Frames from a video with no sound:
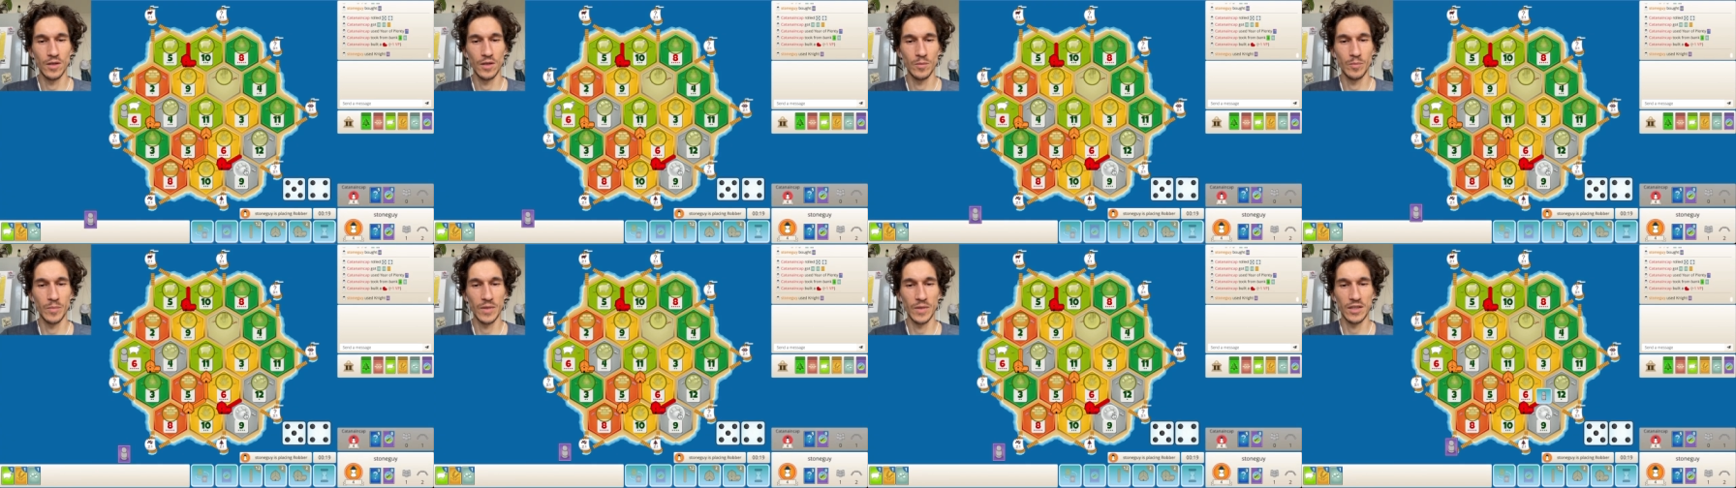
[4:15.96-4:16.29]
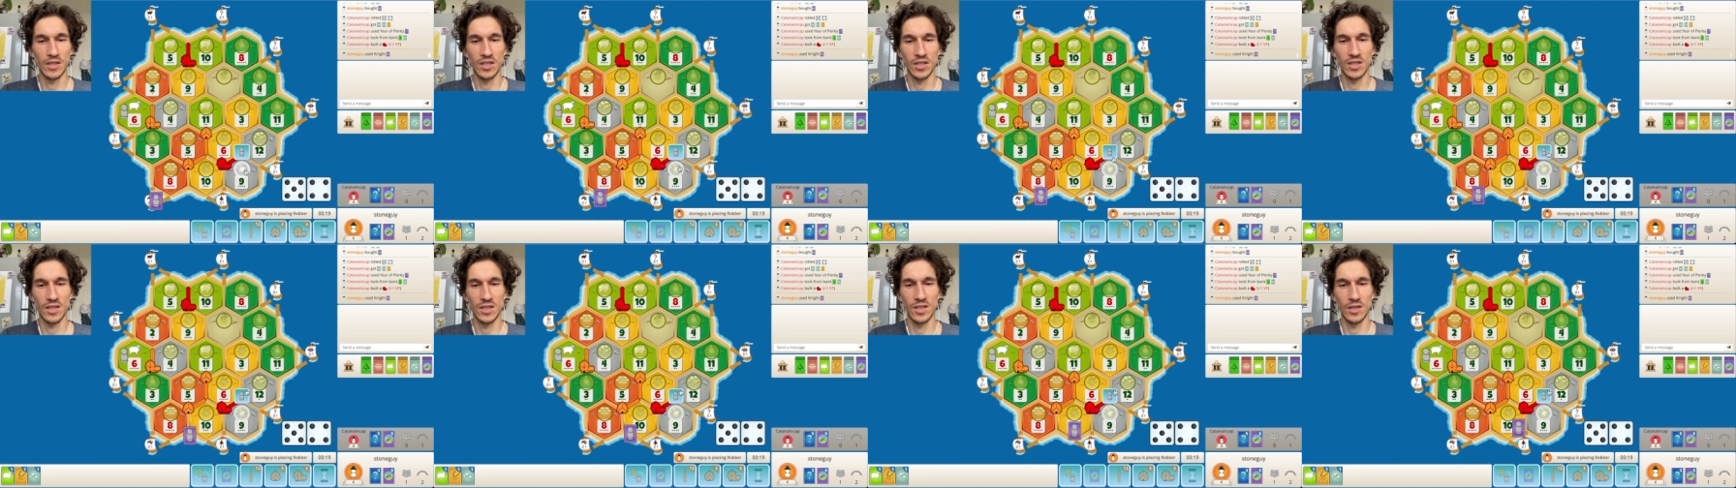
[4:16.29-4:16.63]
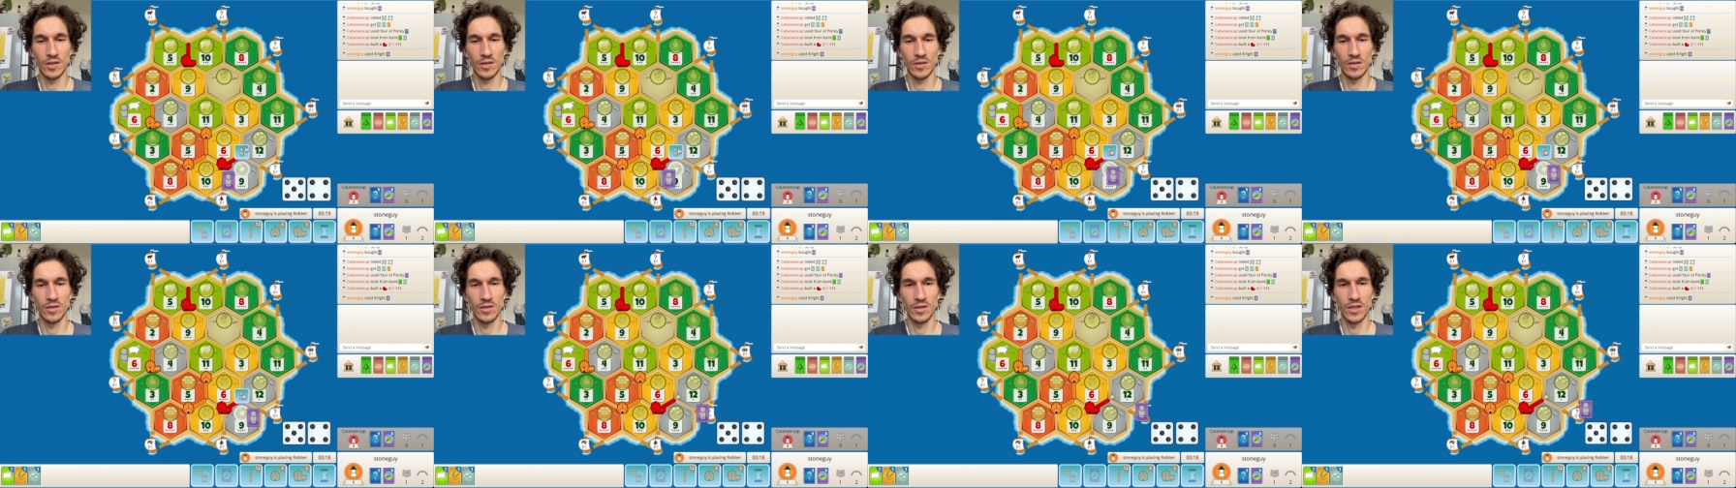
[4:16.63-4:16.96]
But still,
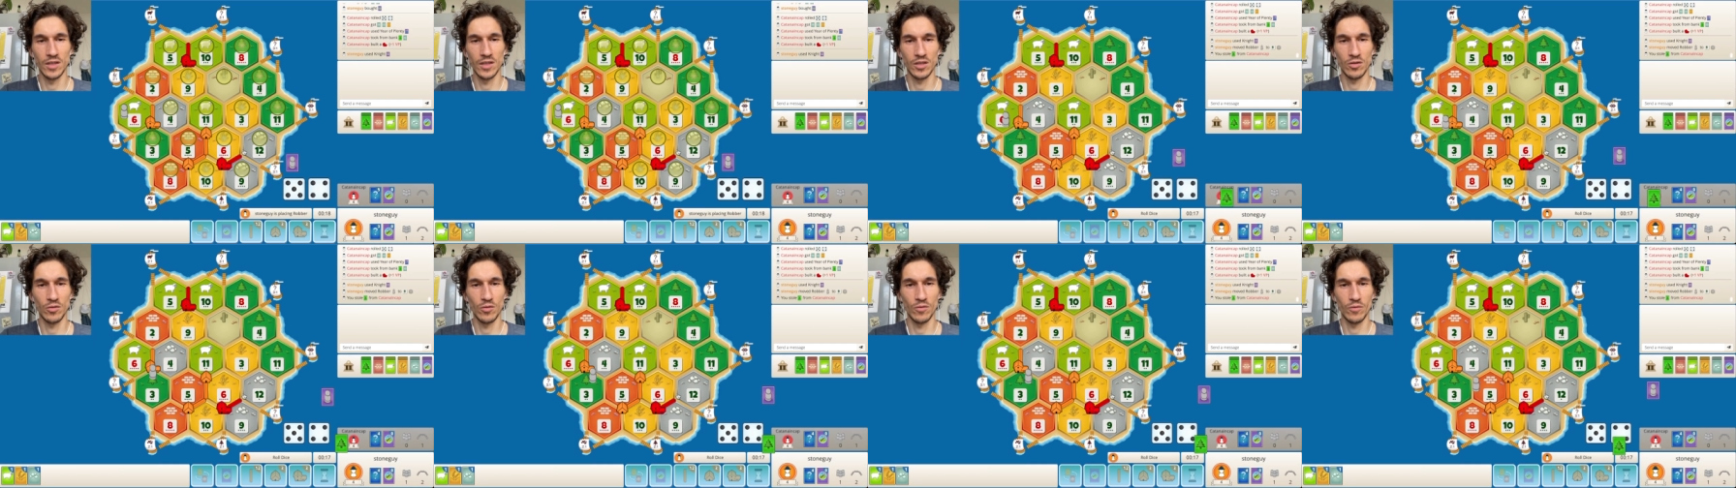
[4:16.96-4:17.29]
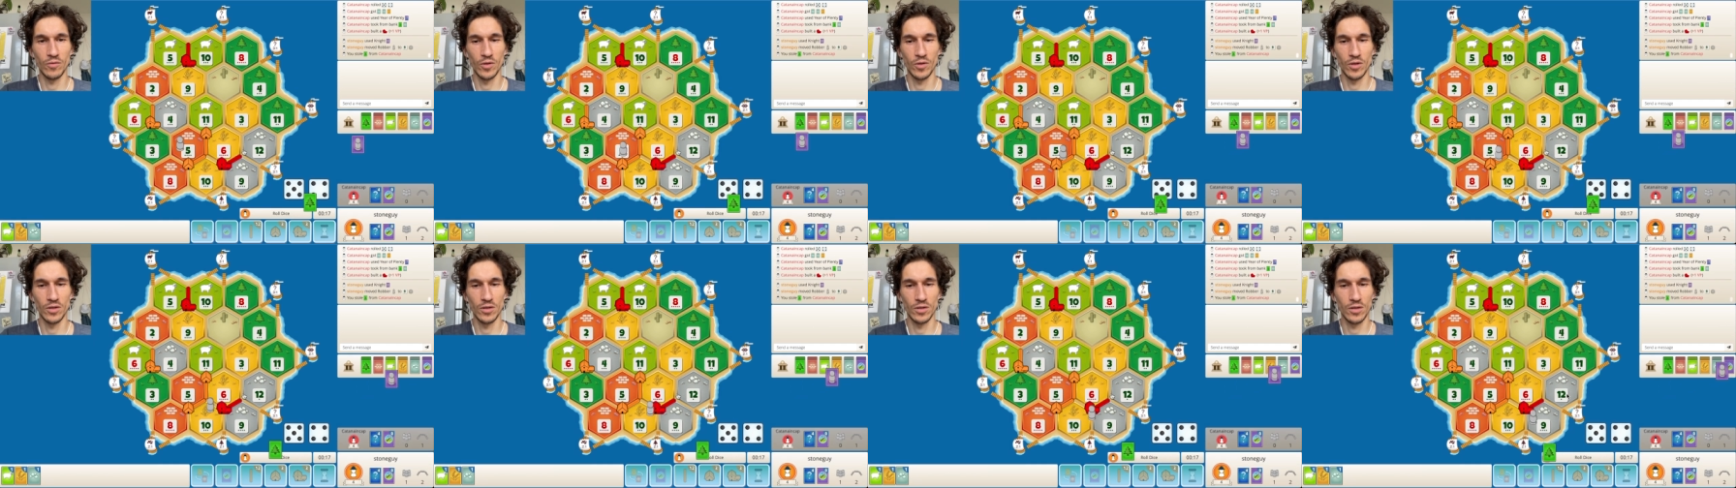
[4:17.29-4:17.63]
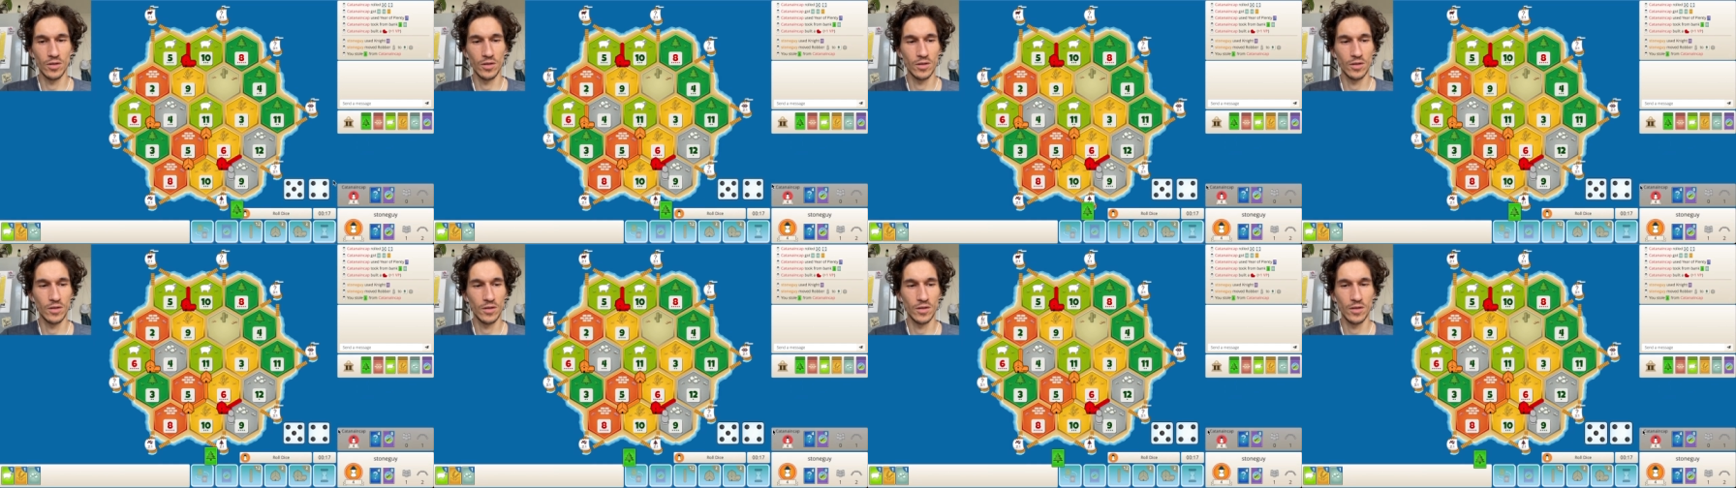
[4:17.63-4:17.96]
let's go for it.
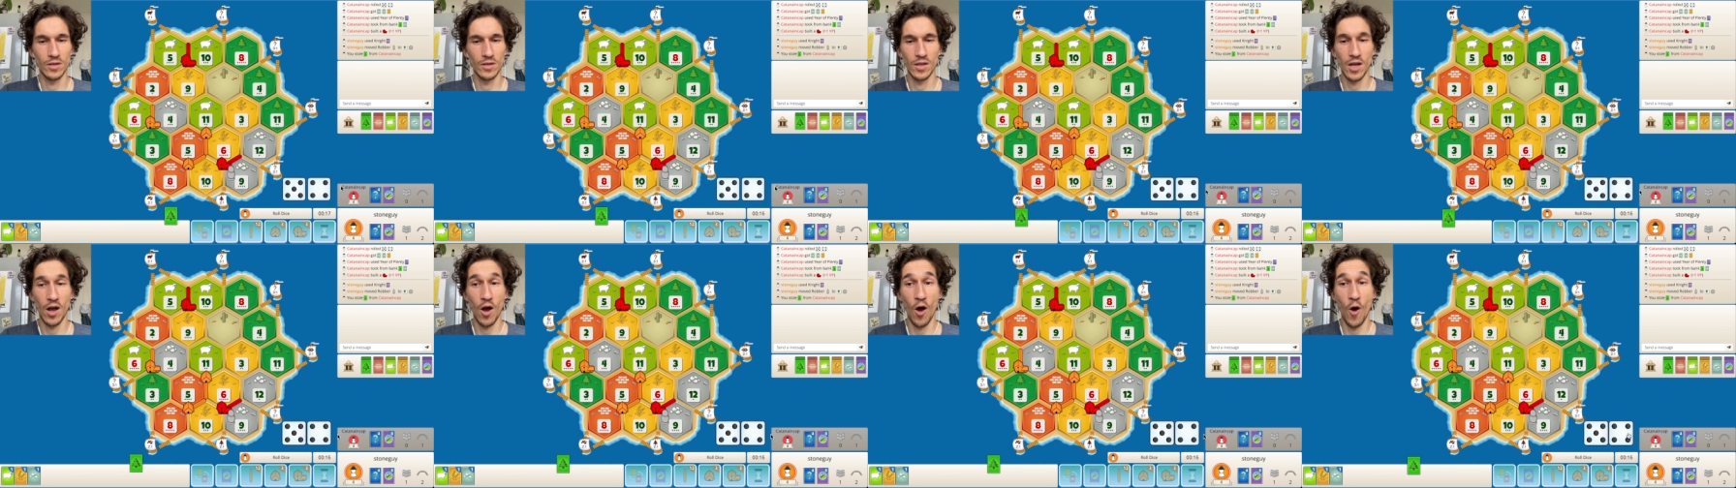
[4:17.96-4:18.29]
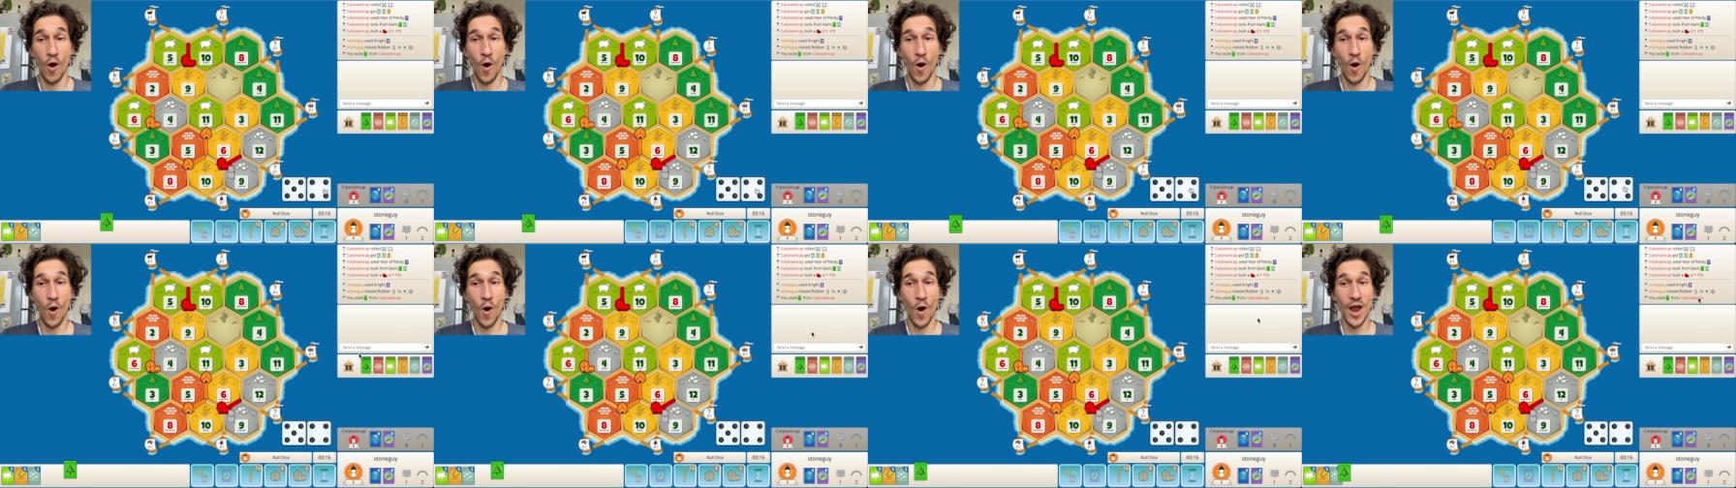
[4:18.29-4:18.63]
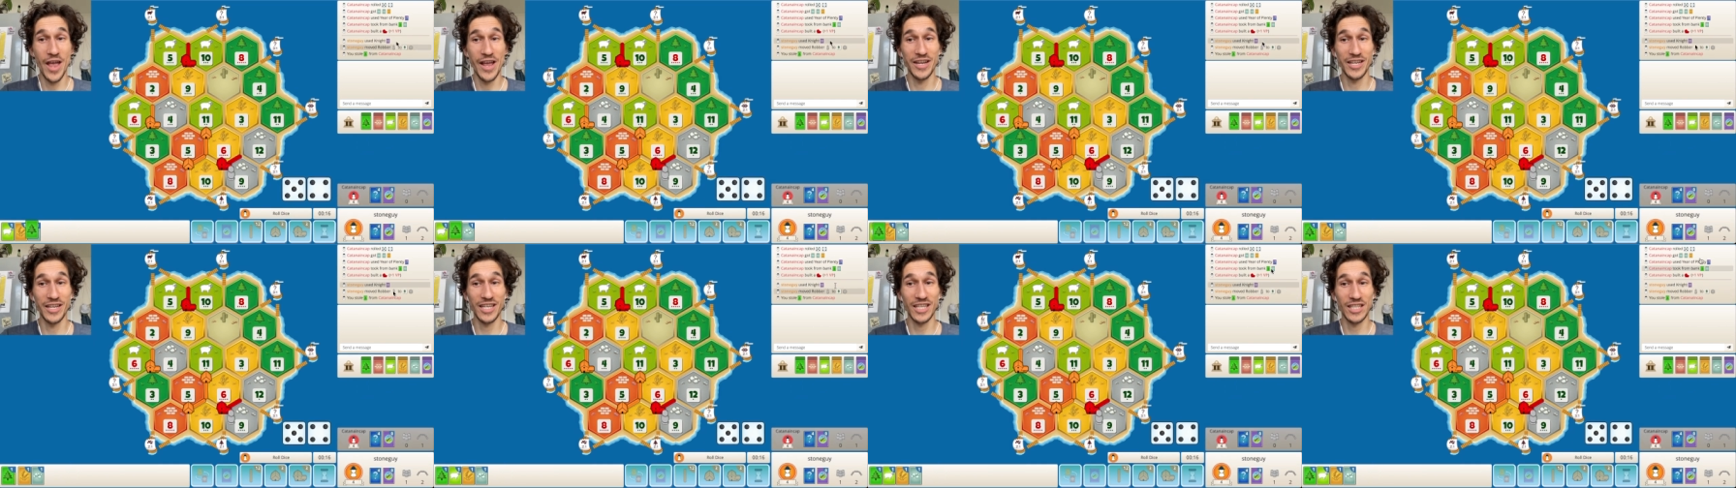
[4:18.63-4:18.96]
Oh,
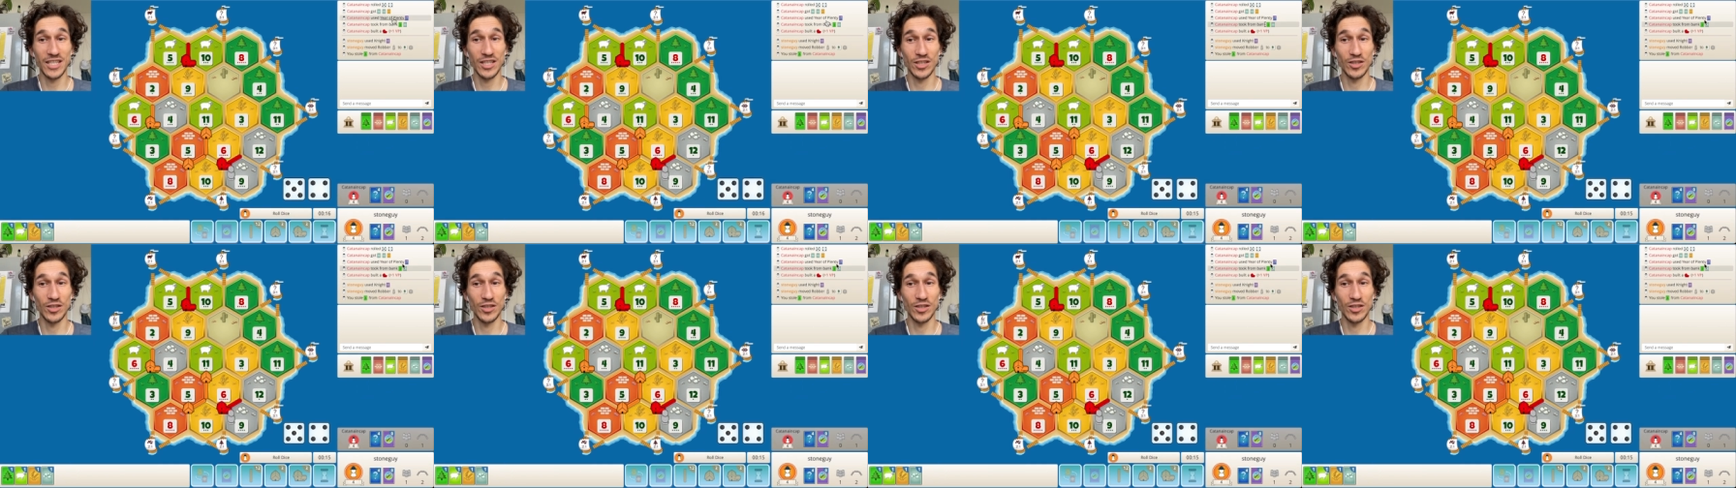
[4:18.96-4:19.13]
yeah, he,